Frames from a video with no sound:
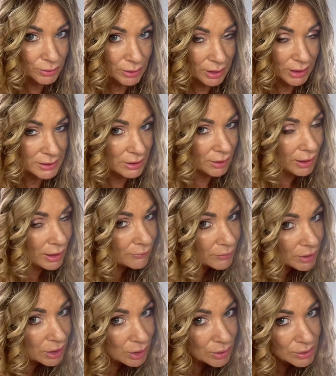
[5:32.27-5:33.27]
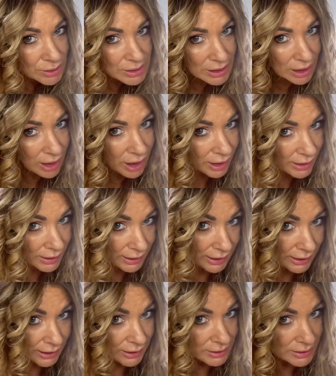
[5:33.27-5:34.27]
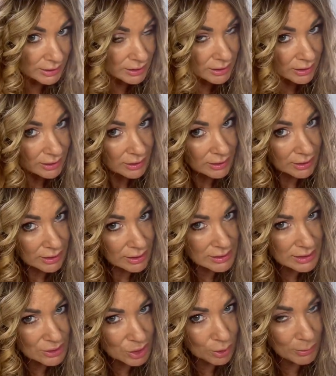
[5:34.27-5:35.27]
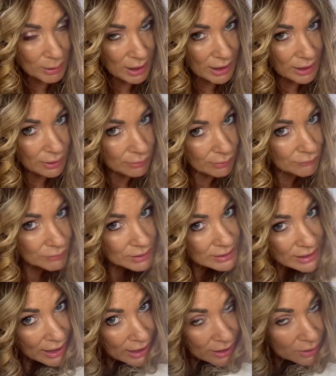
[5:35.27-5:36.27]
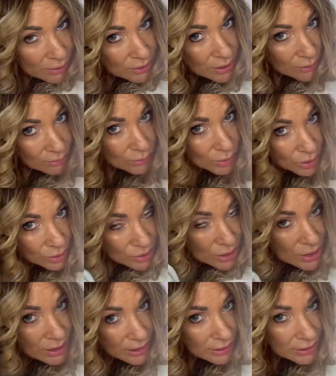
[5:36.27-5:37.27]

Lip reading: I don't ever use the high heat because I do my hair every day. I don't want to